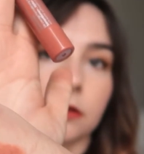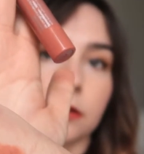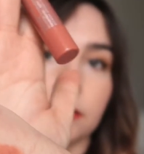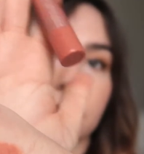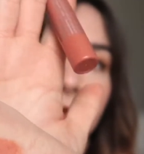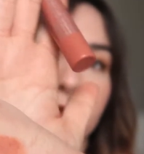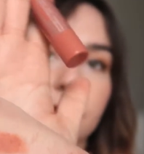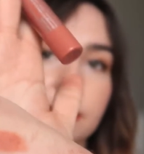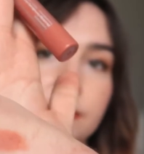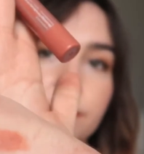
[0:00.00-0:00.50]

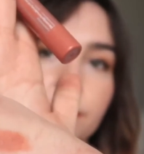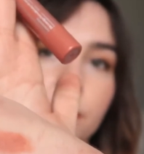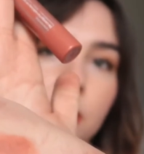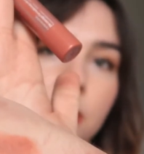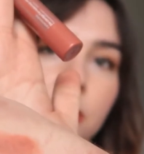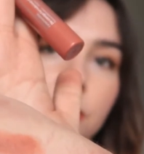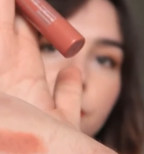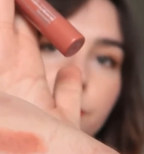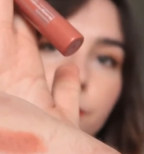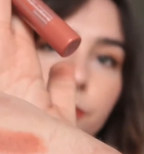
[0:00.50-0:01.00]
Now, it's
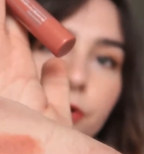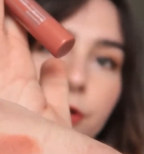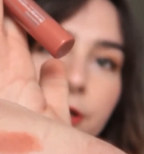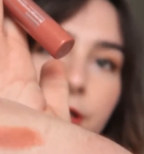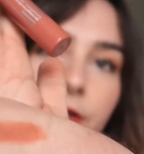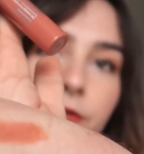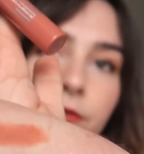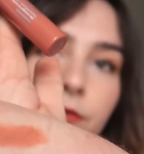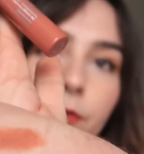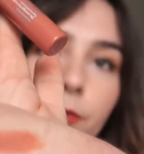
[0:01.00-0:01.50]
much more
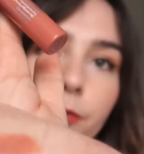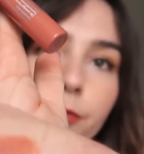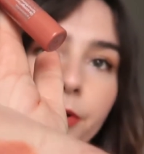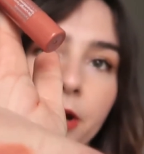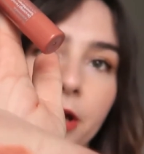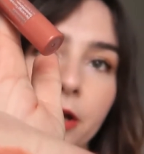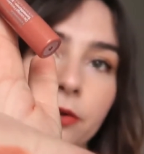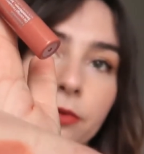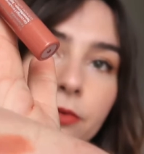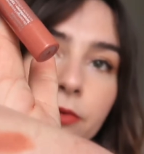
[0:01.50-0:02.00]
kind of
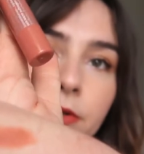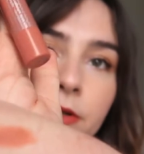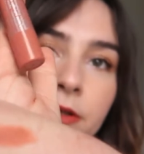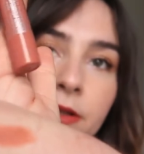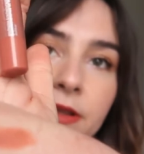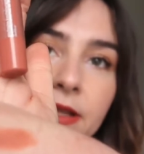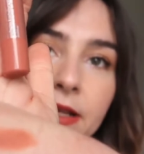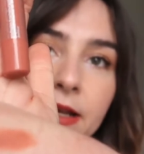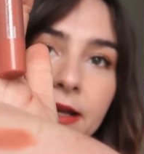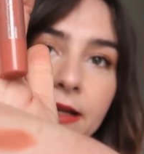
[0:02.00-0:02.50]
brown
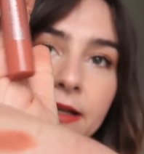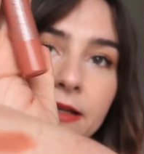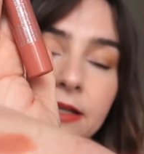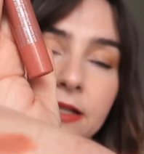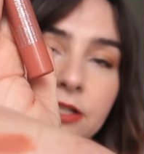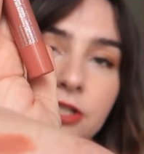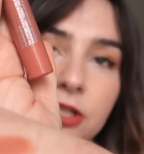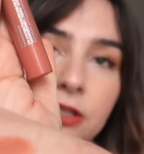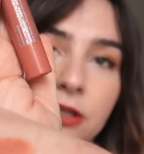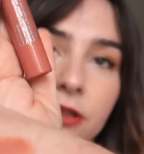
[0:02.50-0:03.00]
than I
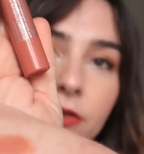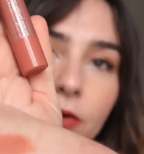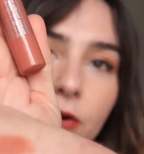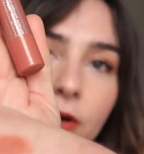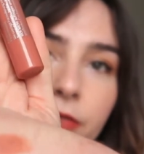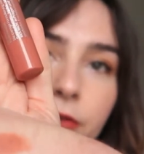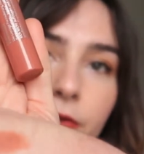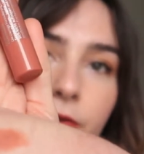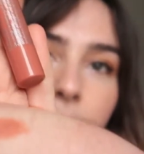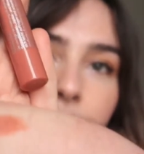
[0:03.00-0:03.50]
initially thought. I
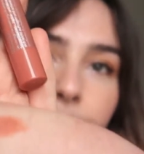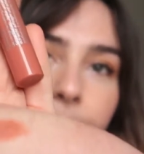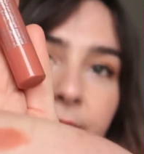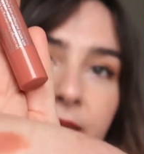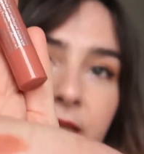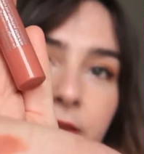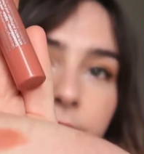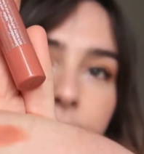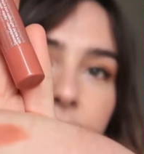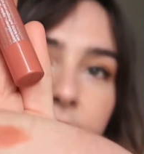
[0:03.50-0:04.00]
thought it
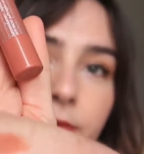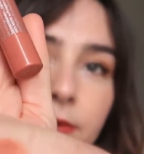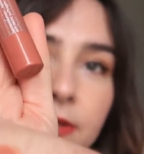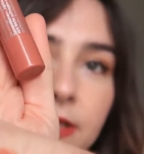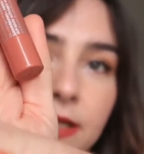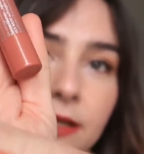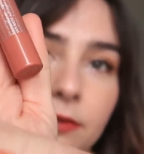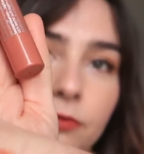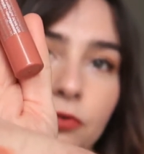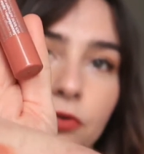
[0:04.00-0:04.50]
might be, with the
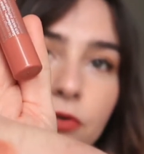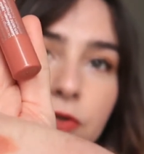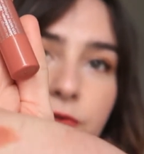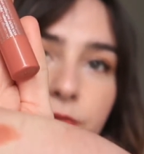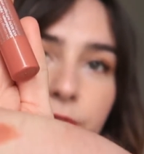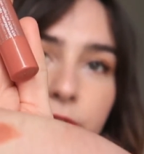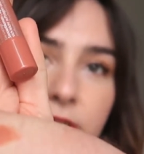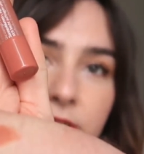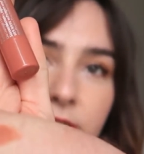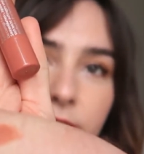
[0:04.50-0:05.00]
name
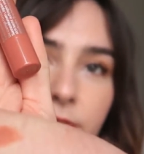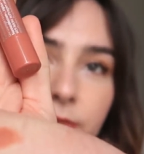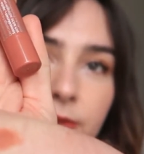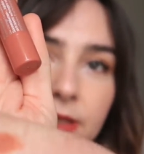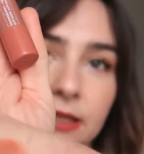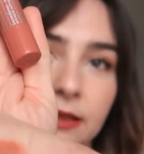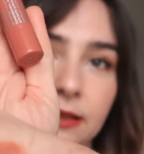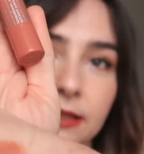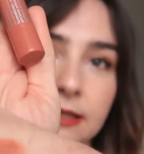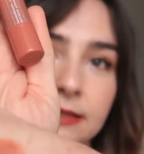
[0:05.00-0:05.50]
Rosewood, it would be
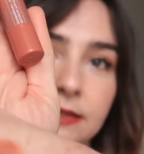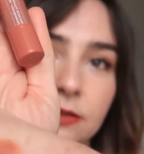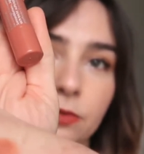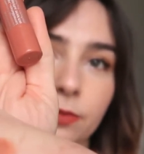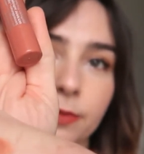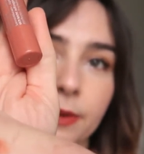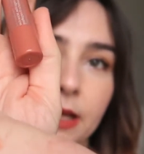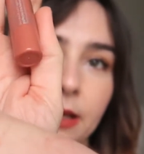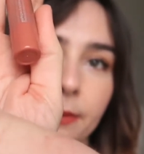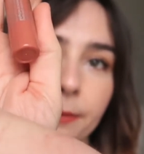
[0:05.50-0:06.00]
a little
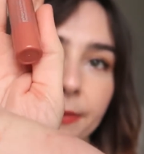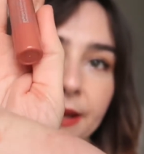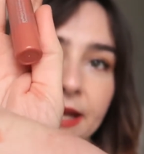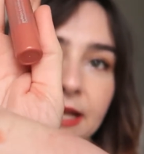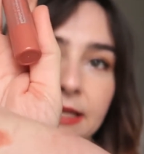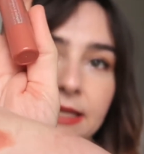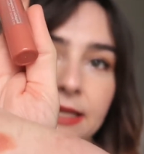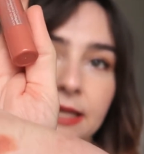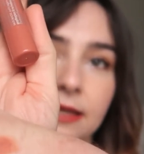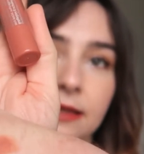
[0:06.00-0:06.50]
bit
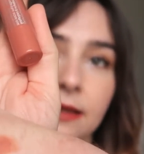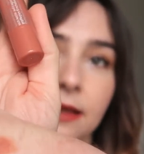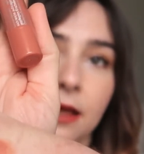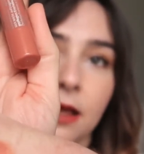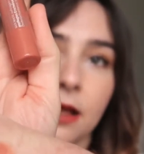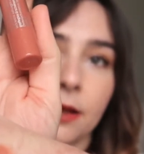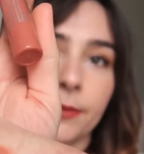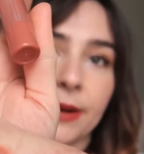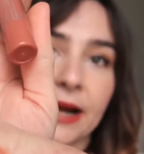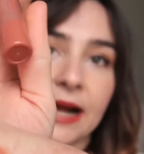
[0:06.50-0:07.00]
pinky,
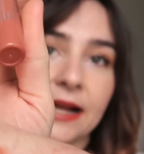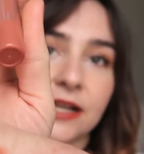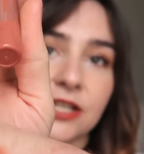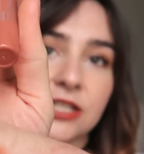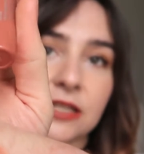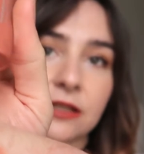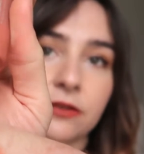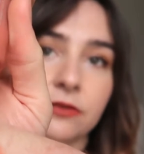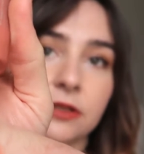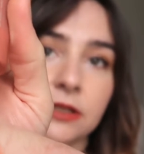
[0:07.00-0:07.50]
but
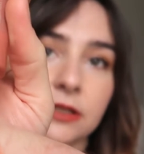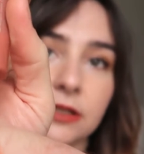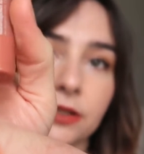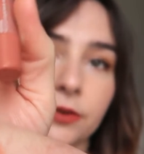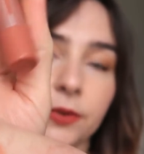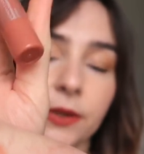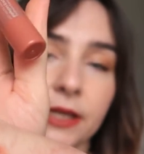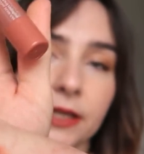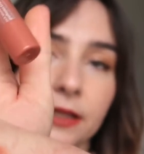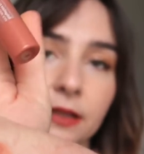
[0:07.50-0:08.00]
actually I really
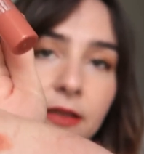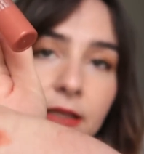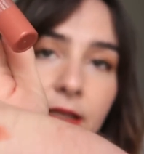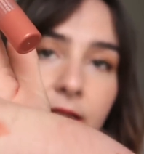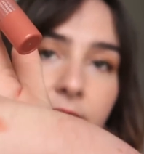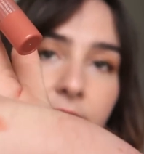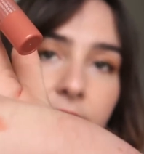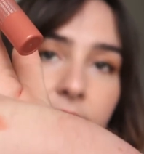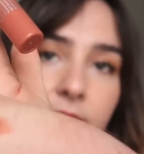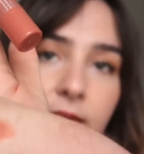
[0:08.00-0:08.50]
quite
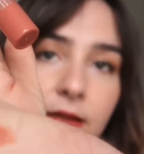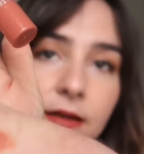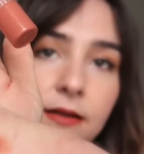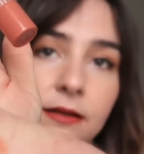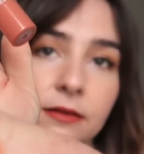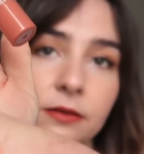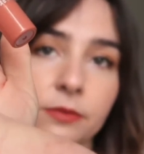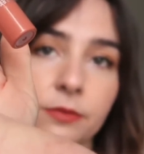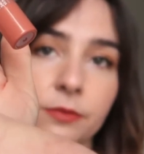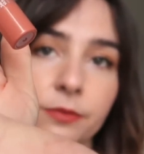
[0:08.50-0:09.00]
like
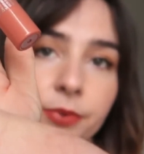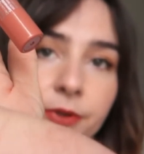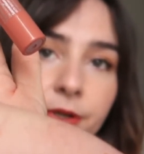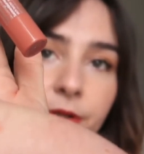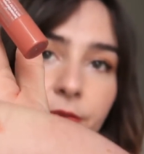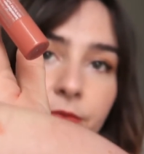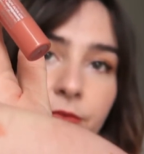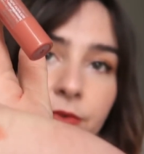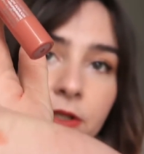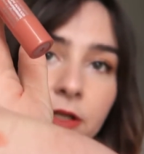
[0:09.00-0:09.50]
that
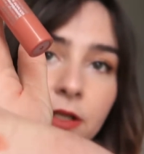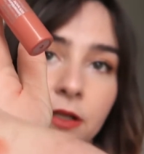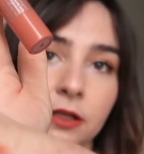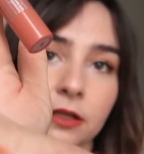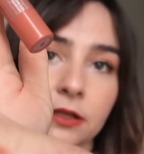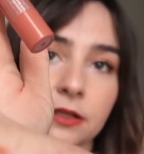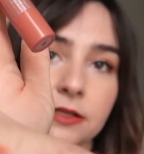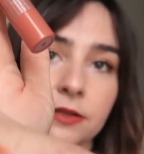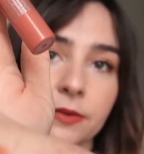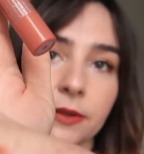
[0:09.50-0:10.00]
brown colour.
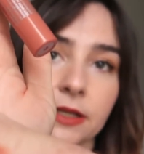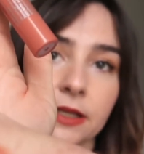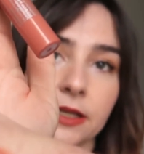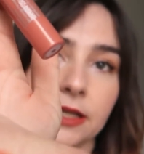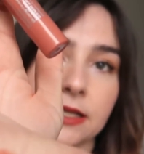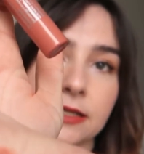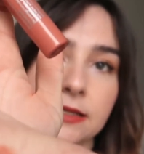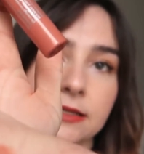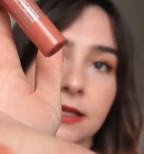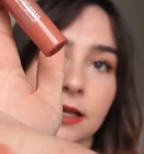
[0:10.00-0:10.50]
It's quite
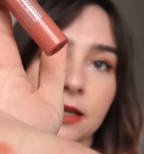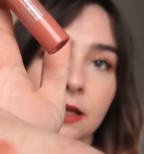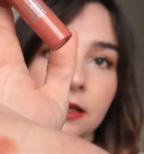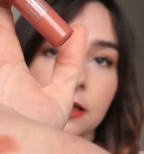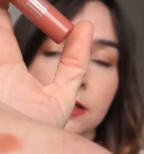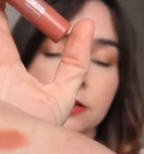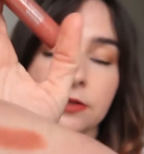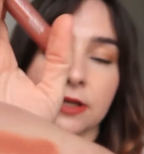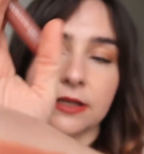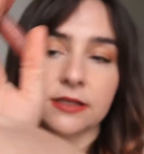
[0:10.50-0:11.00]
nice.
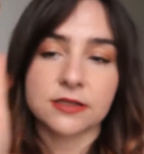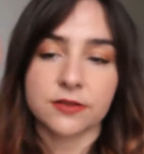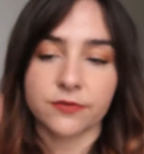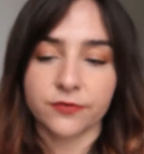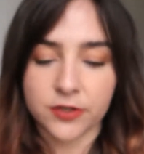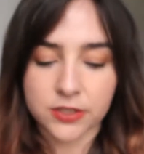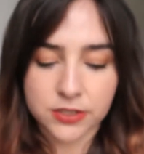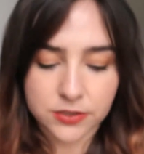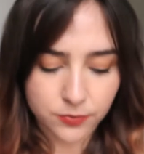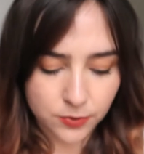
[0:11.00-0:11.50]
So that's the
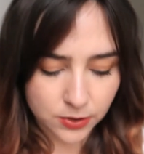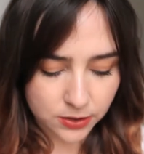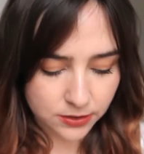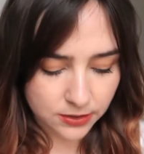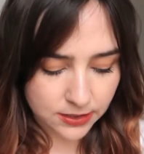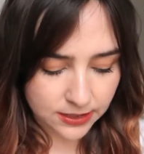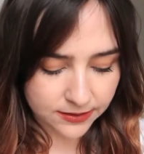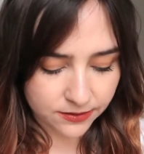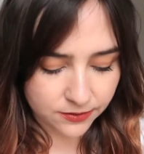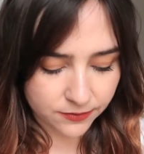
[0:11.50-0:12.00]
first
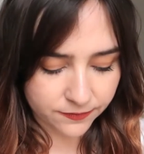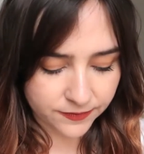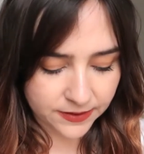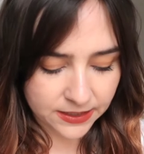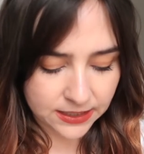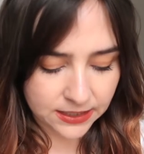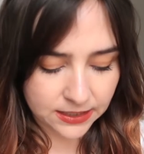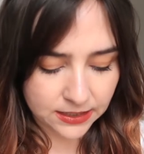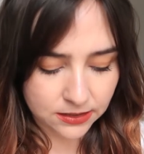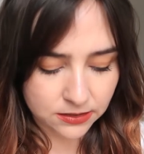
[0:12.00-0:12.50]
one, and they're
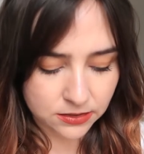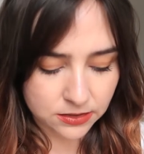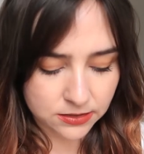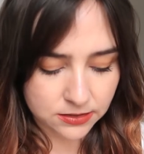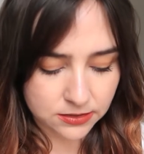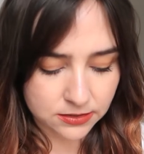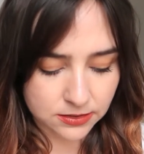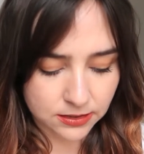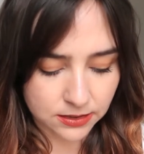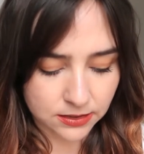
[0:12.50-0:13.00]
very
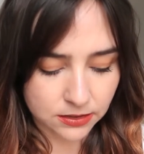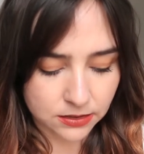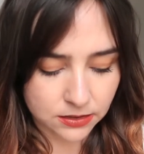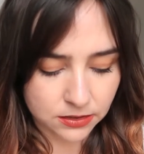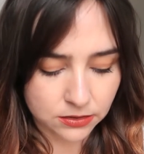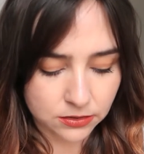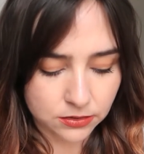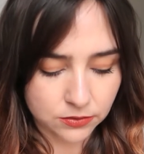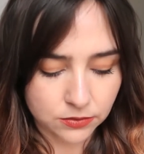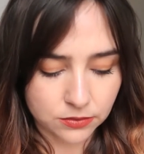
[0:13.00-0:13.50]
just
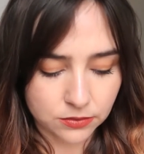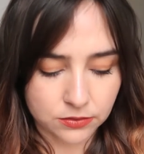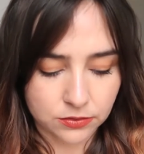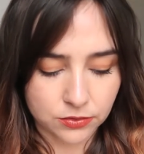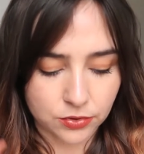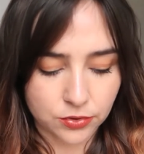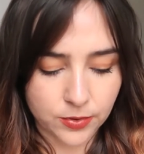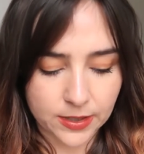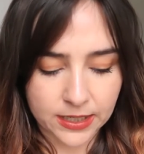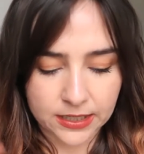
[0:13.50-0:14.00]
like
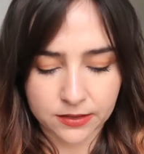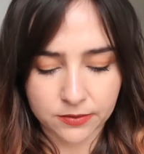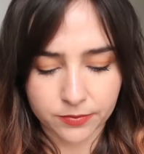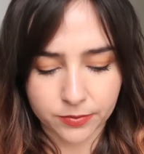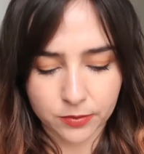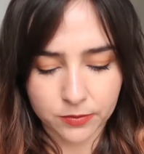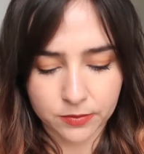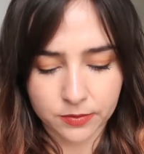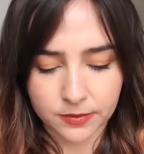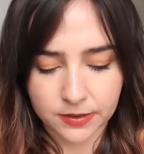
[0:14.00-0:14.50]
quick. They're
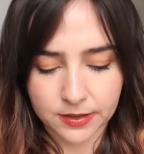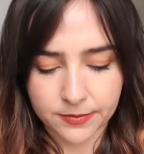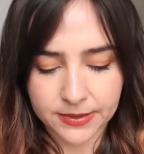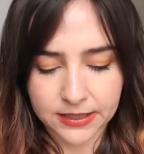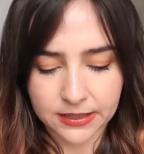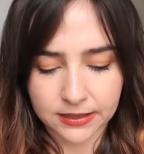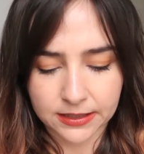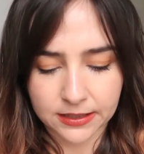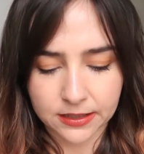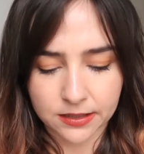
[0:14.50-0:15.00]
probably a
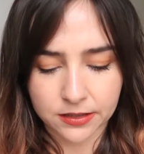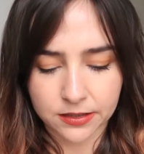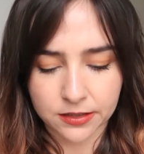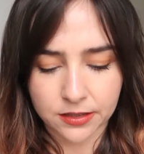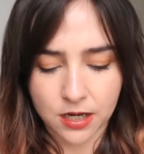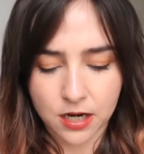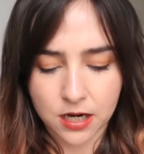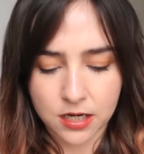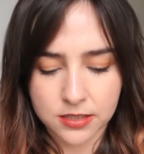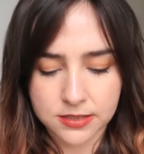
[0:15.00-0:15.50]
bit like the
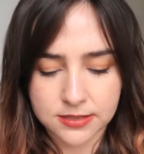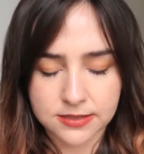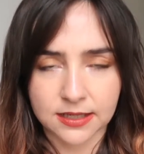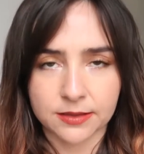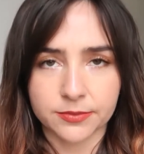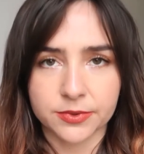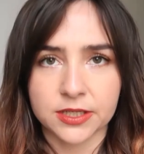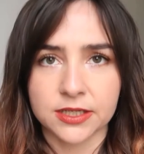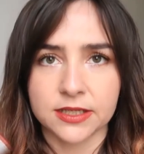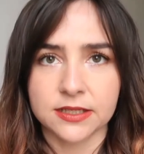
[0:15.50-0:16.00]
NARS
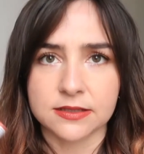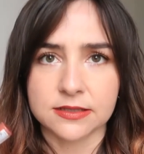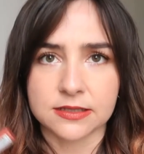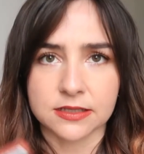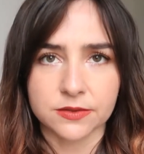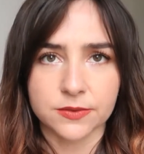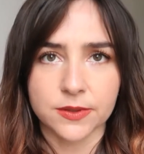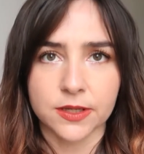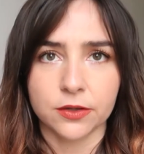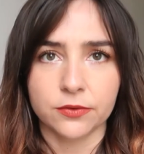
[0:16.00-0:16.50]
lip crayons
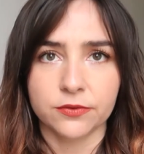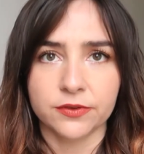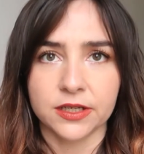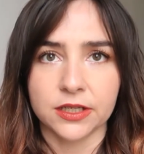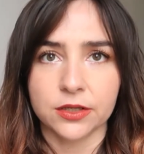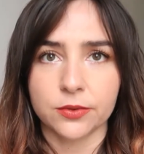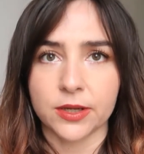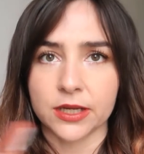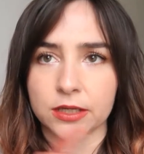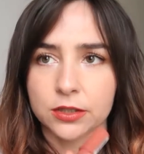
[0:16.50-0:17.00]
as well, very
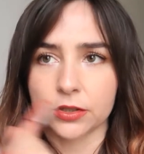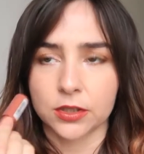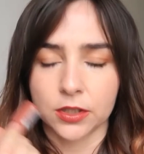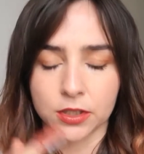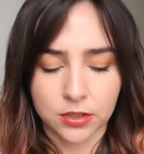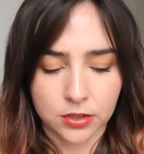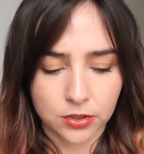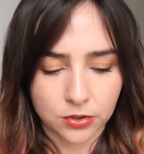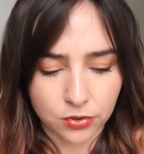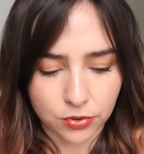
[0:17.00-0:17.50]
quick
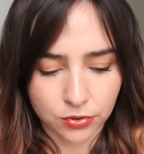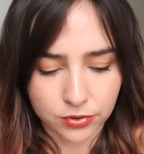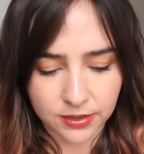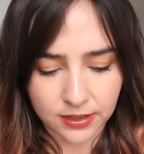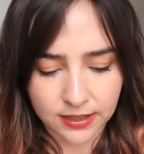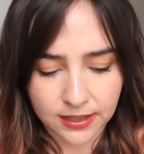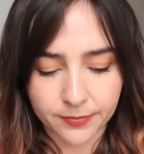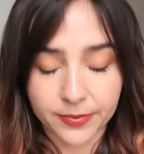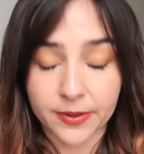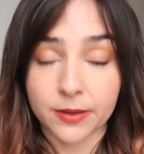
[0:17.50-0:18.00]
on the lip.